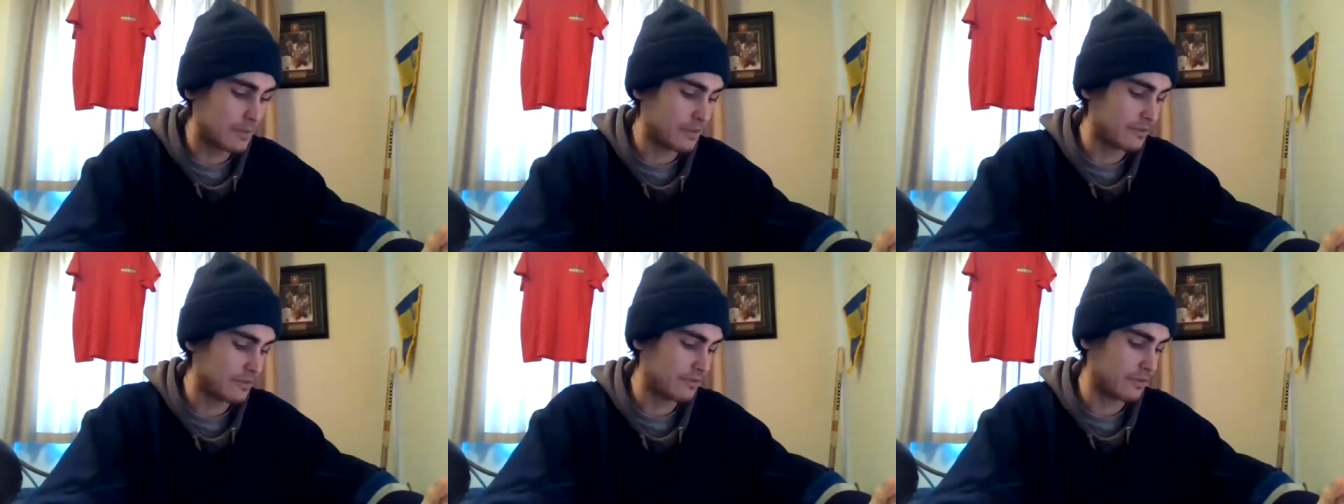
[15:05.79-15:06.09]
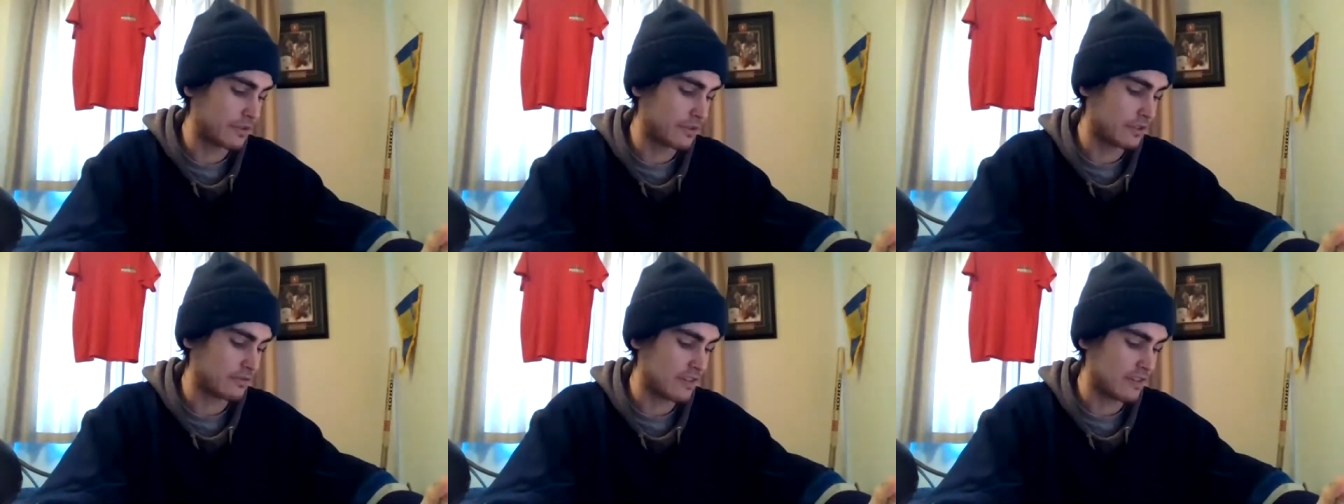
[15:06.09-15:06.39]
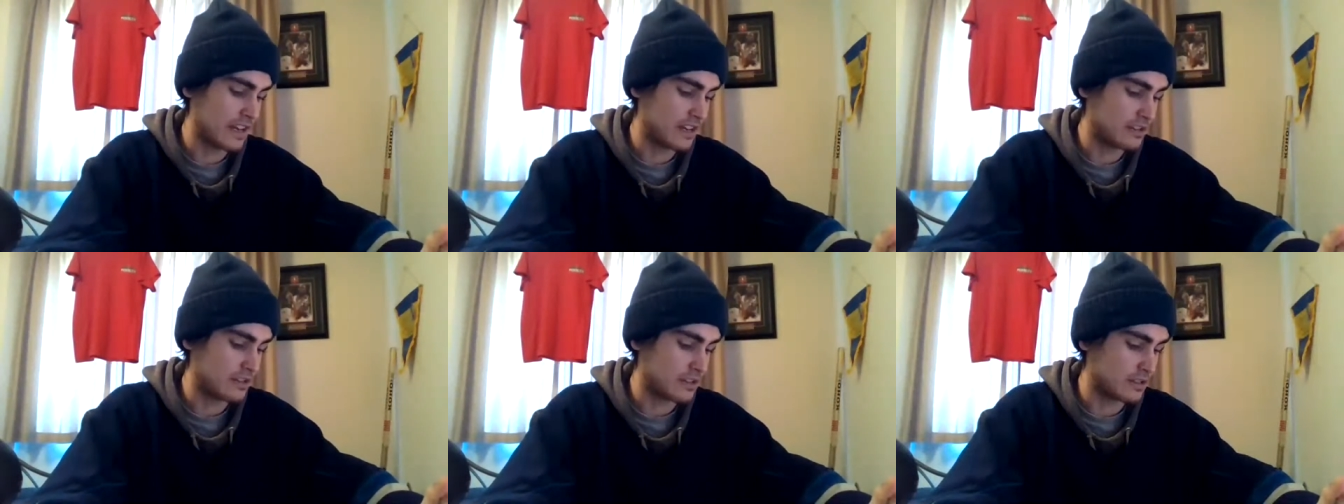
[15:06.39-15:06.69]
for the
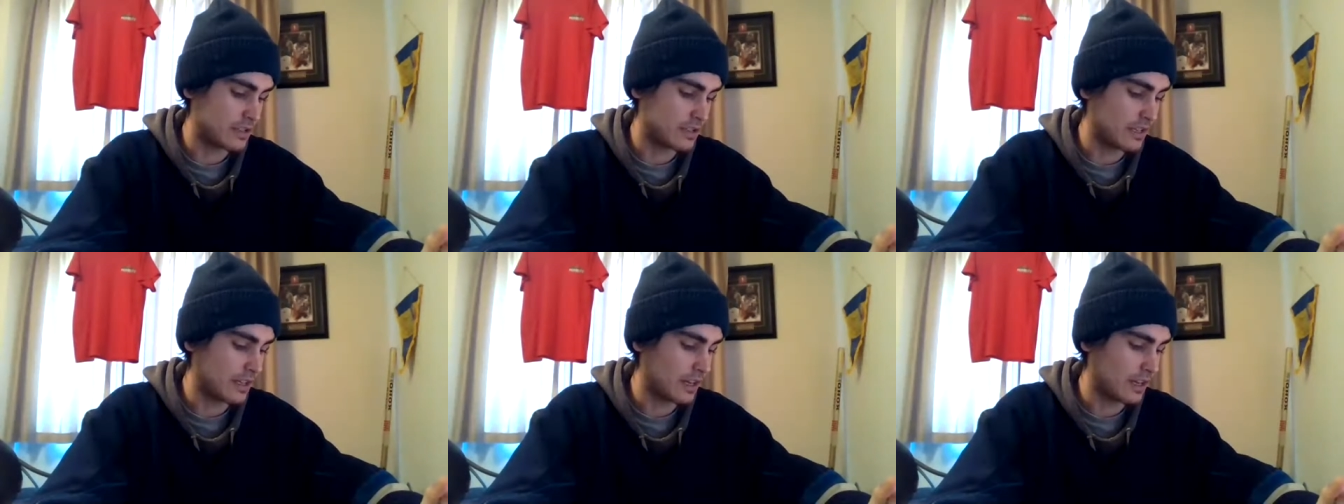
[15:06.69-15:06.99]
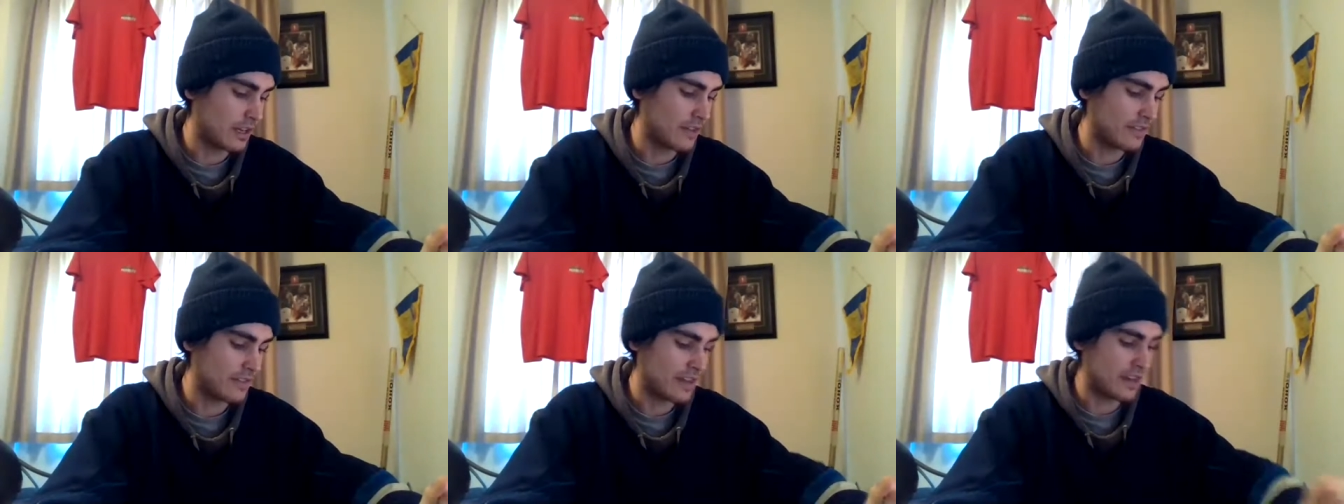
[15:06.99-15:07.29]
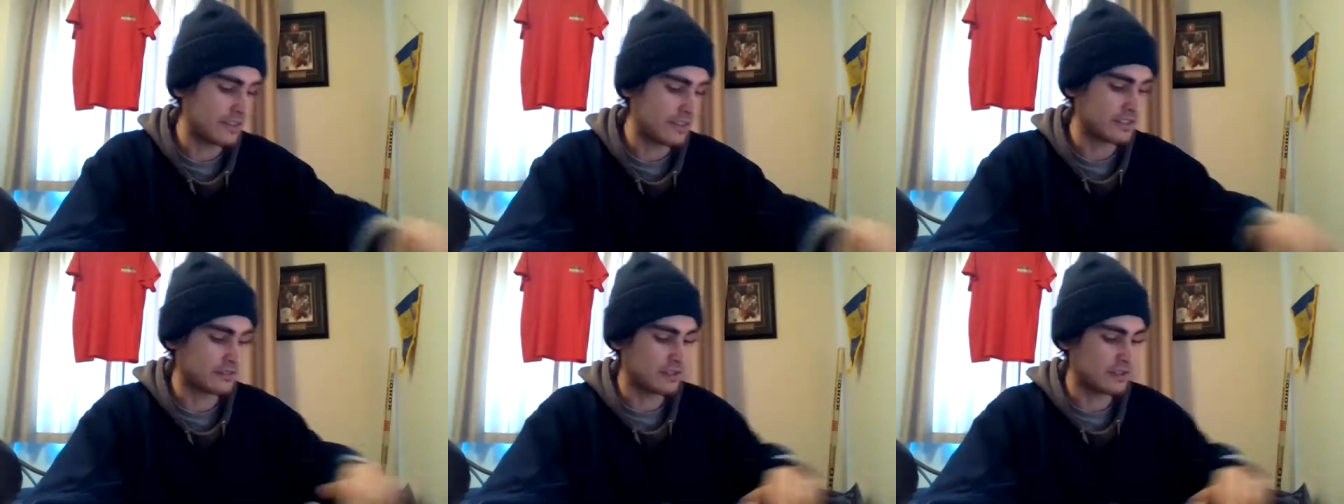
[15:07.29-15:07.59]
Rangers. You got to love that
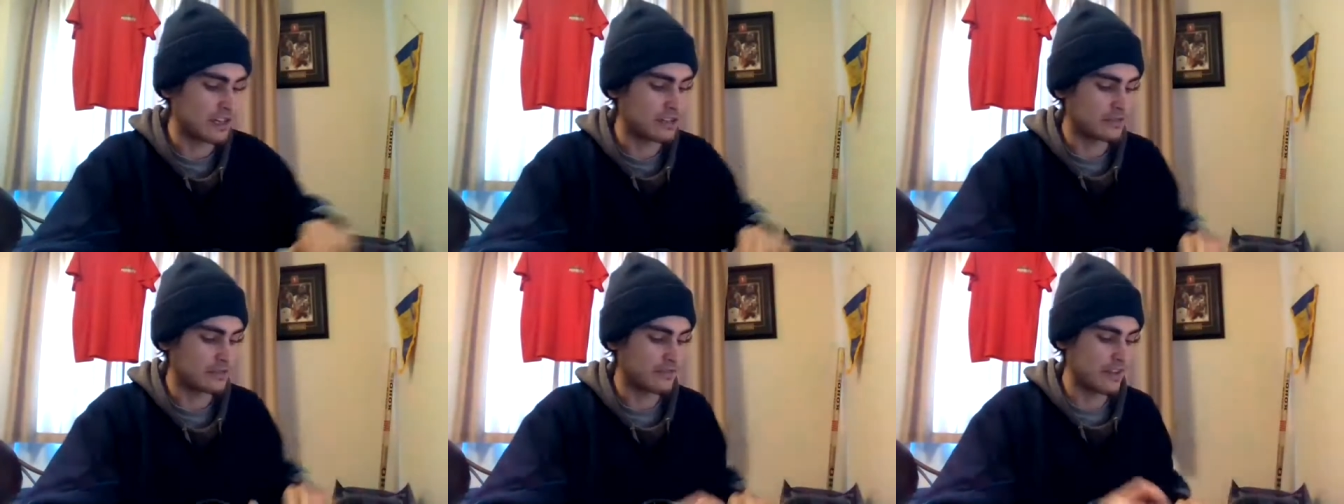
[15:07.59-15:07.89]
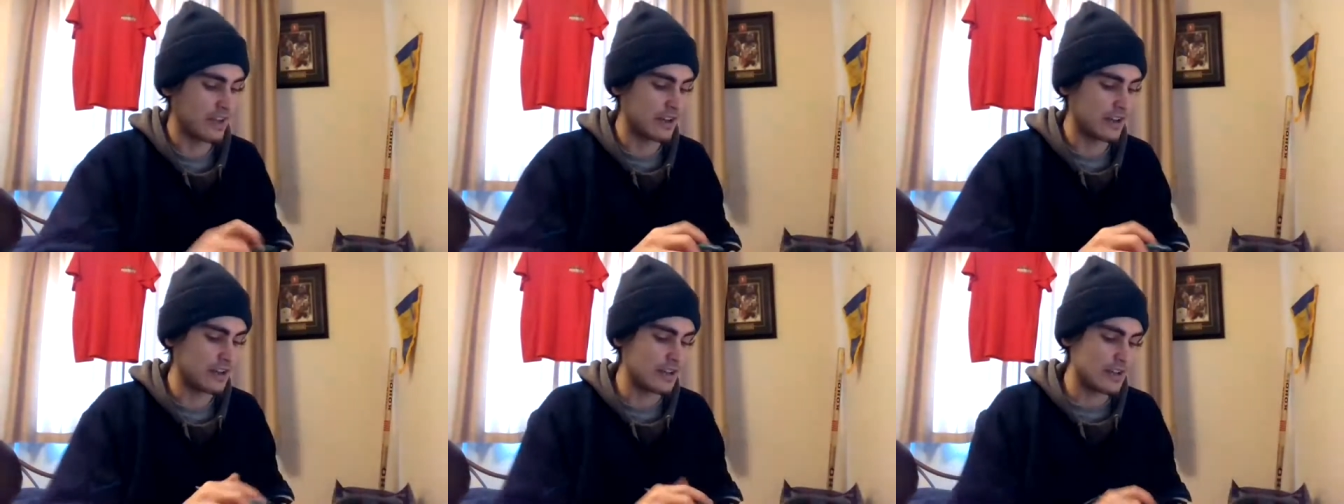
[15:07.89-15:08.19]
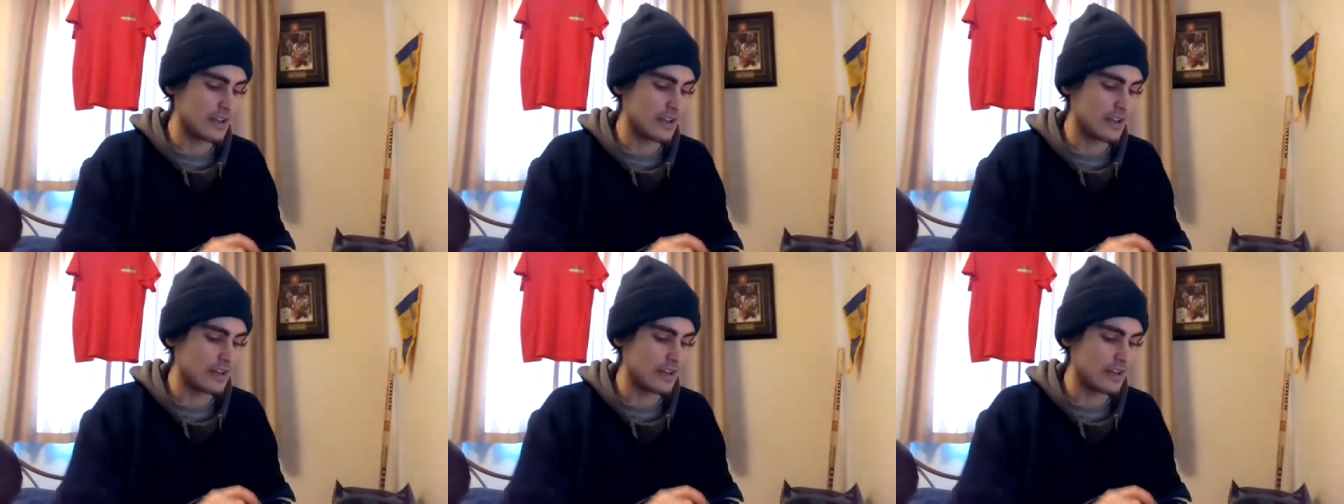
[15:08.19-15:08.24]
as a Ranger fan.